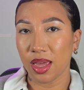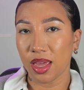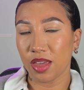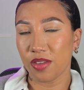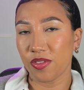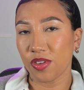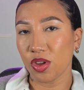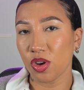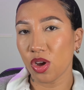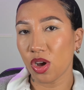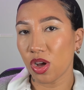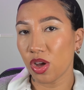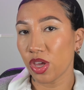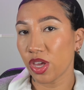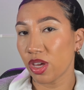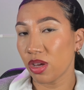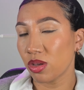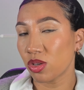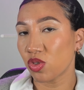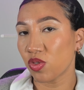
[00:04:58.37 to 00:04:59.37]
if you're not a
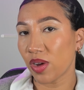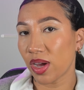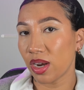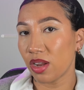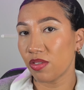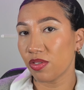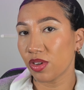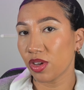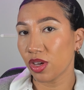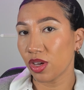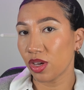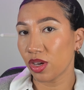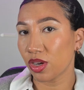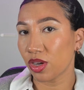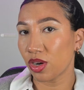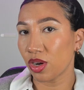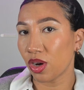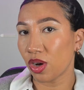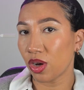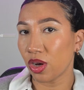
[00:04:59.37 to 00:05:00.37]
huge fan of
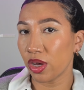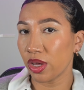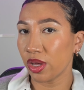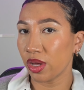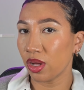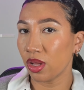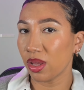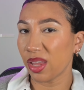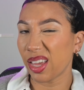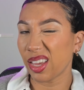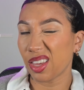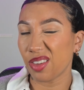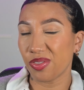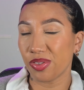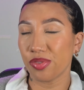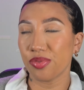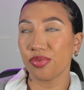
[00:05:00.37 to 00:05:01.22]
coconut oil, like if